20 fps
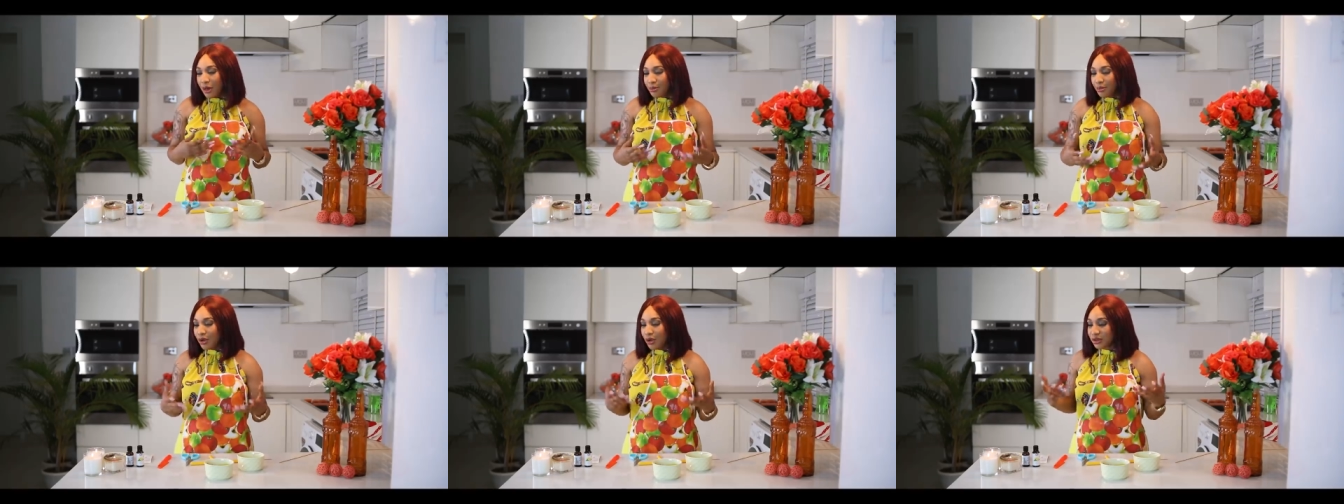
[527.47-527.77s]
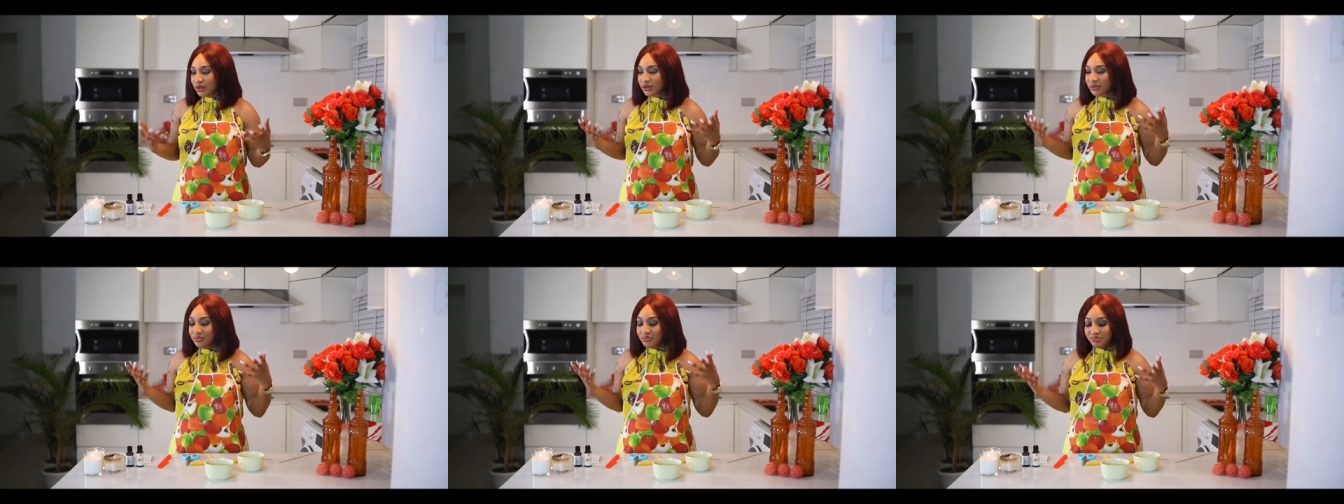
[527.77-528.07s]

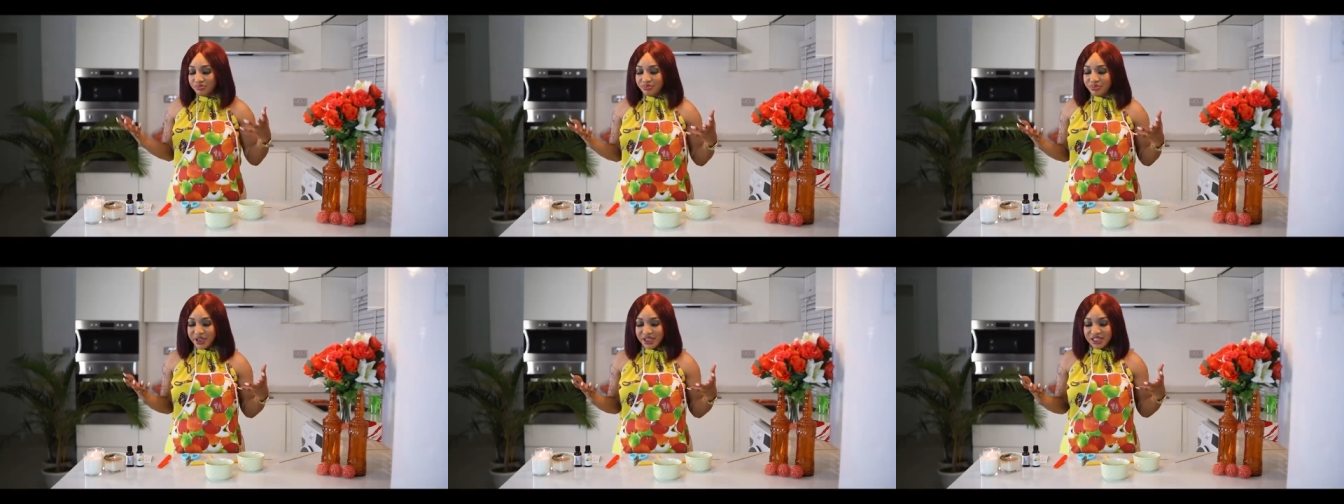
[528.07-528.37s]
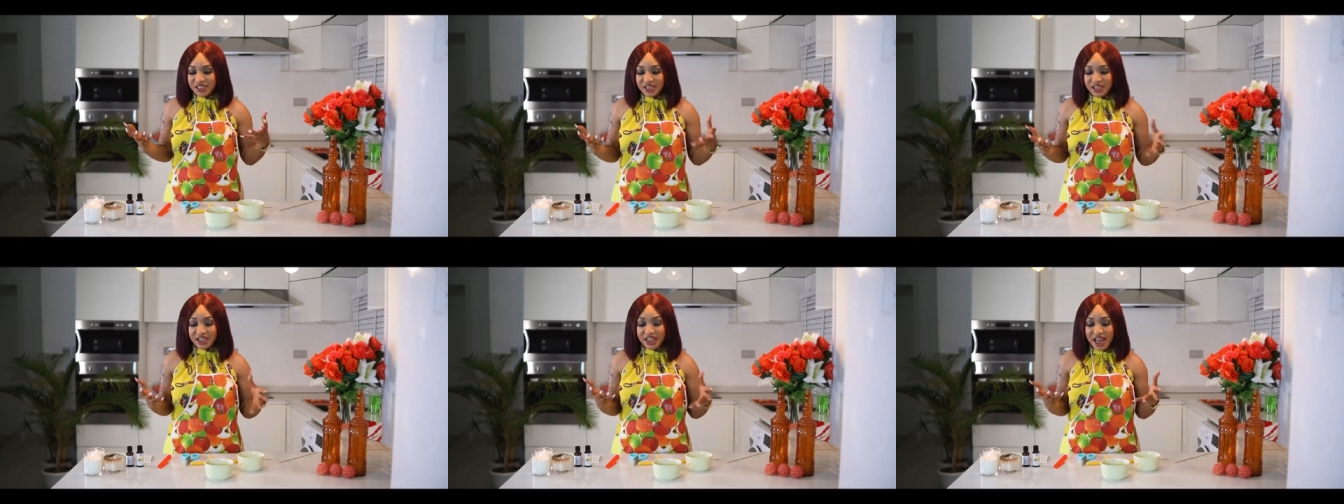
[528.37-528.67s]
but
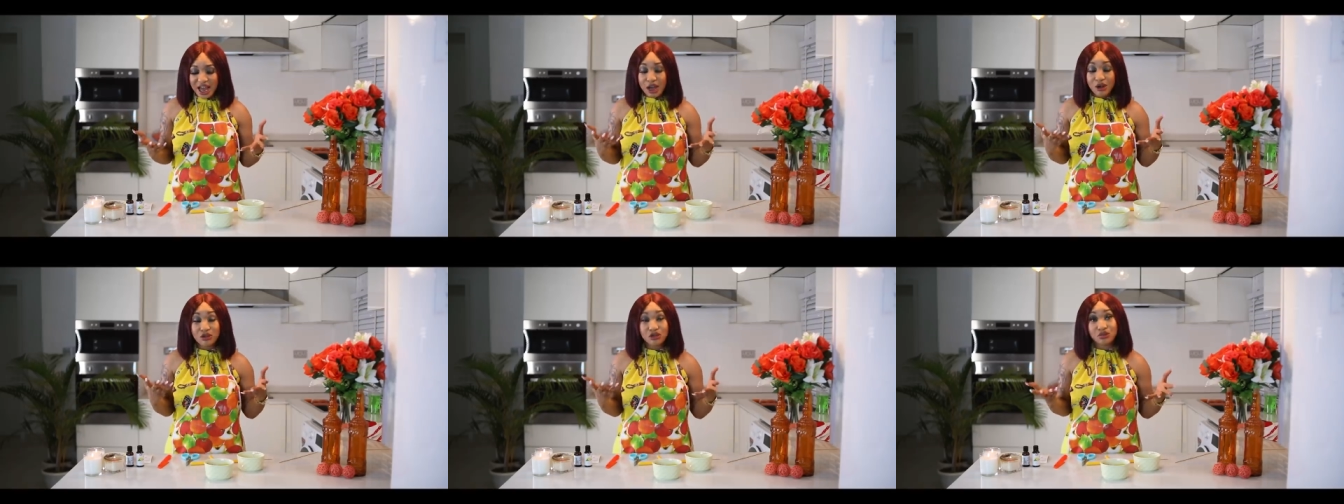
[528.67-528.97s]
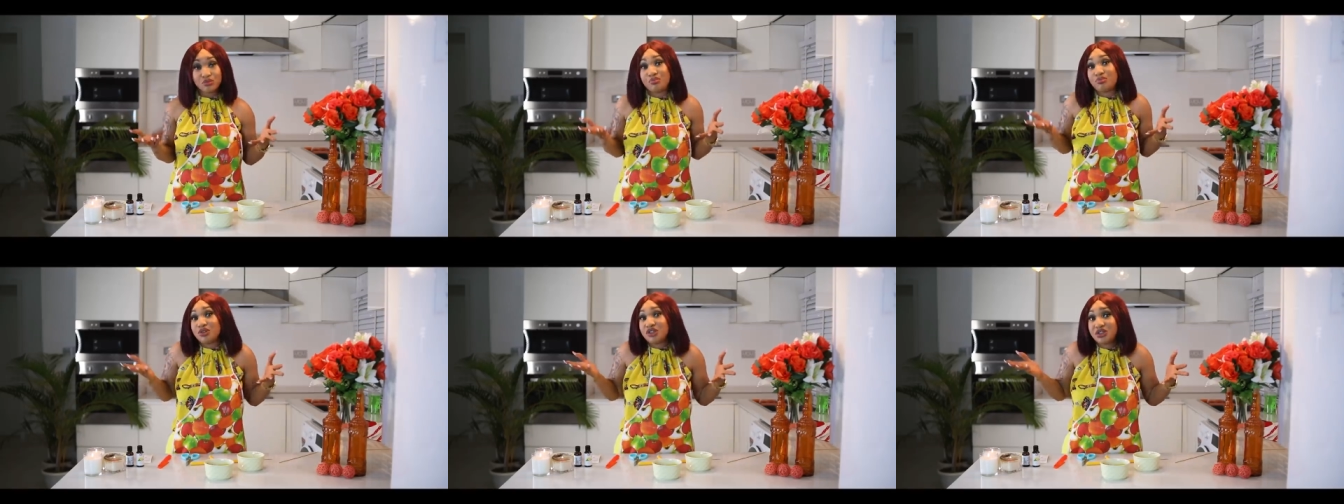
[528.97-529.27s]
basically how
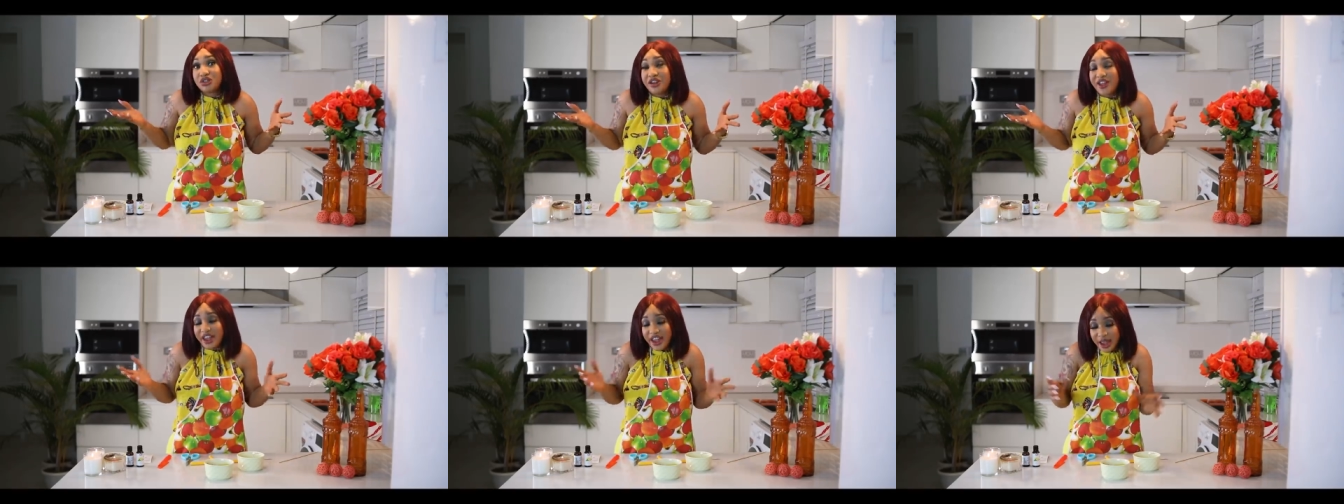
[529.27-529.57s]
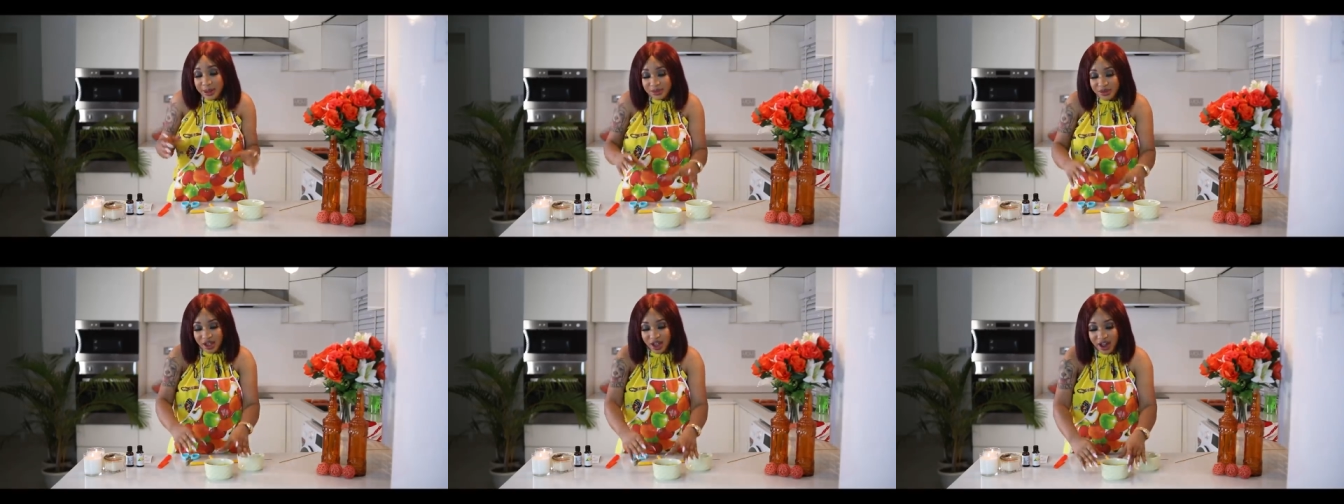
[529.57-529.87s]
you put your
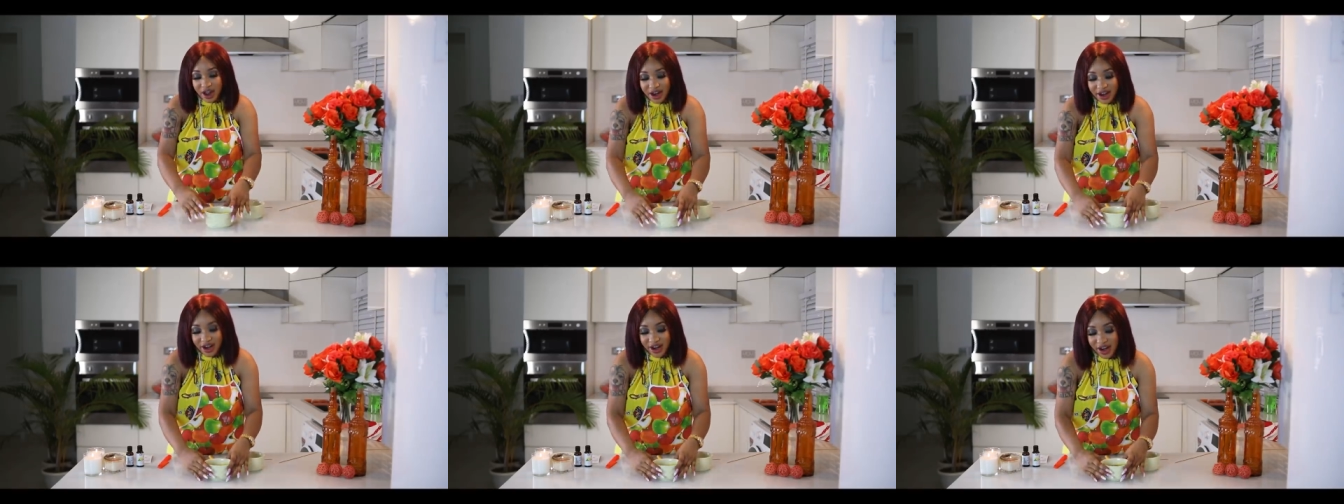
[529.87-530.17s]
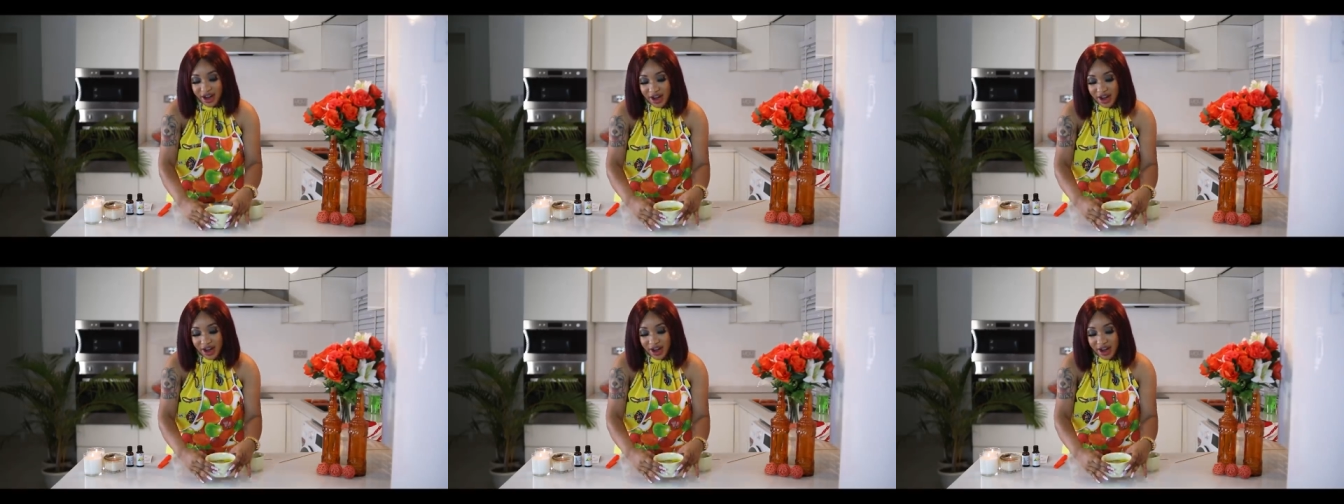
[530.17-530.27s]
herbs are